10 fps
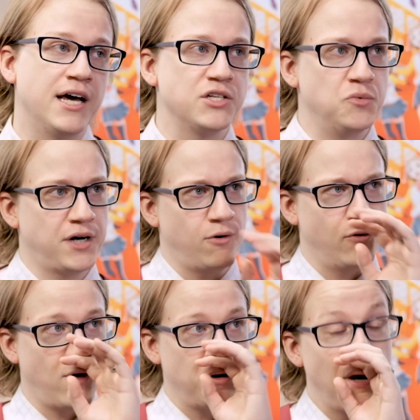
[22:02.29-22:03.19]
that is what I
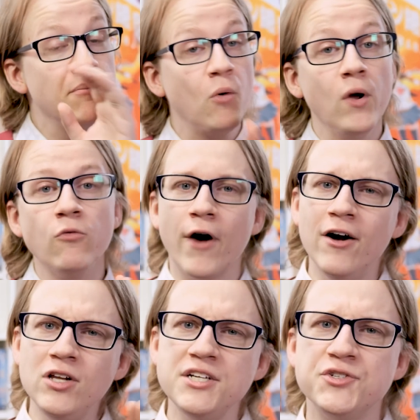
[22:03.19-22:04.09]
would recommend. But we
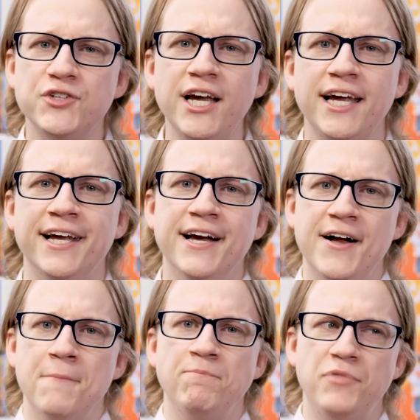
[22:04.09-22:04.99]
rarely see
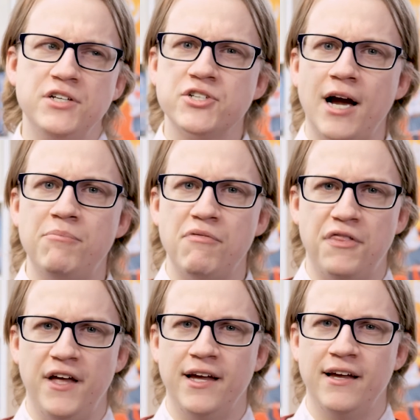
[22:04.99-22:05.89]
this type of
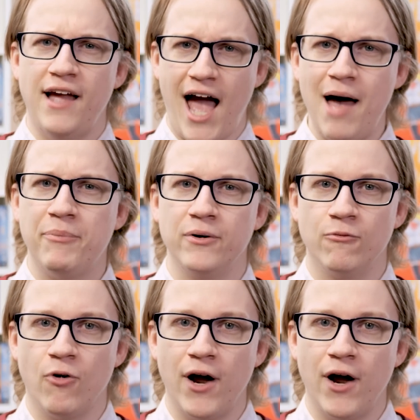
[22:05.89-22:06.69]
thing happen,